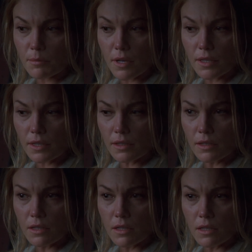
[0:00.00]
they could
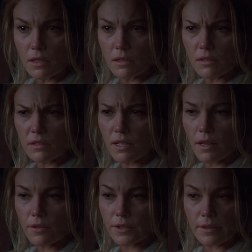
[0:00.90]
leave the country and
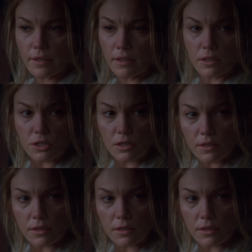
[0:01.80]
start new lives.